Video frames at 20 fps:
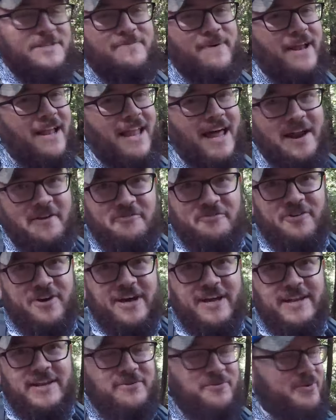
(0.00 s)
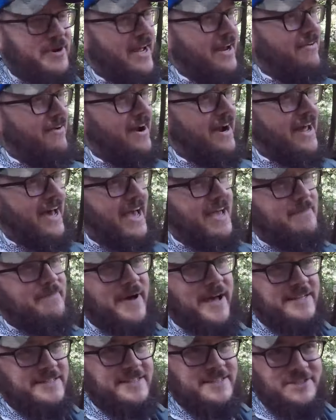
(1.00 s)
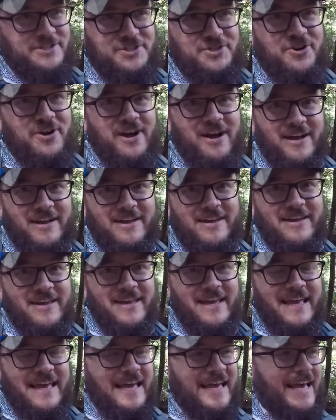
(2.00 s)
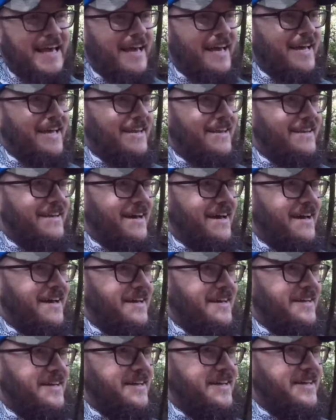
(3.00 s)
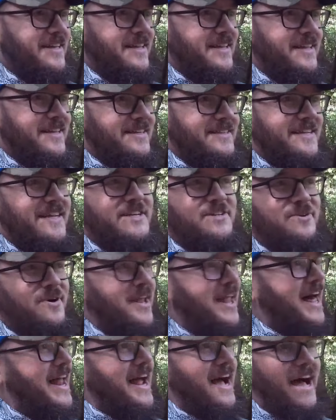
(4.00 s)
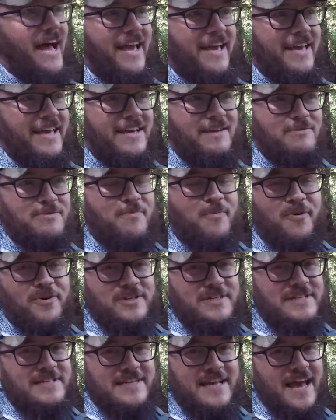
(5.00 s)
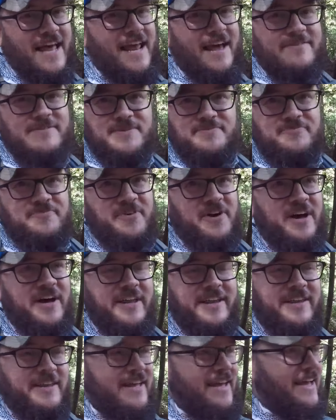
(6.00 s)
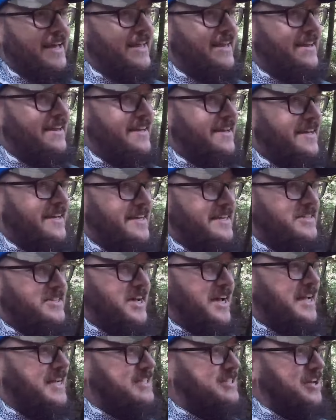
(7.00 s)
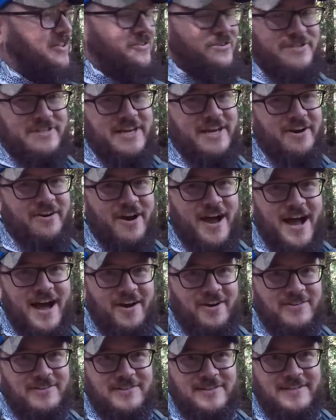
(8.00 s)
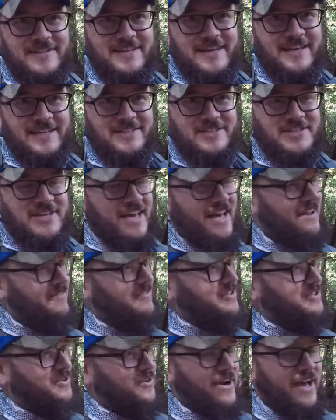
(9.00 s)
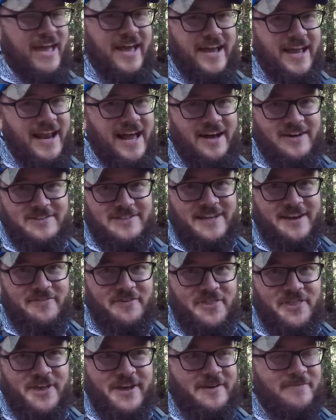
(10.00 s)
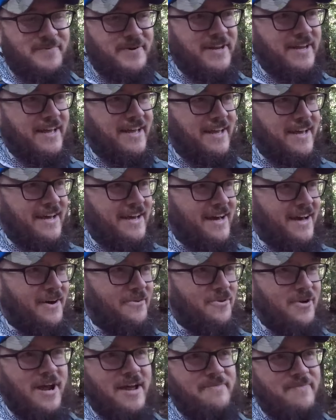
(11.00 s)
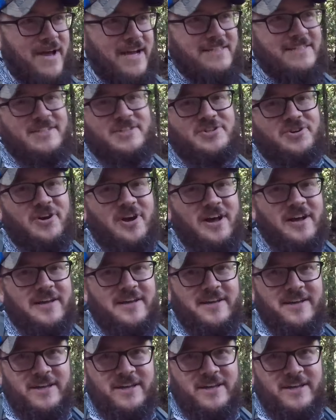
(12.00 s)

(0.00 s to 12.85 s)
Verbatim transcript: been a lot of fun. We're getting ready to hike back to the truck. And uh, didn't do a lot of hiking. It was more just to kind of have some fun and check each other's gear out and, and just kind of enjoy hanging out and everything. But uh, we're heading back to the truck,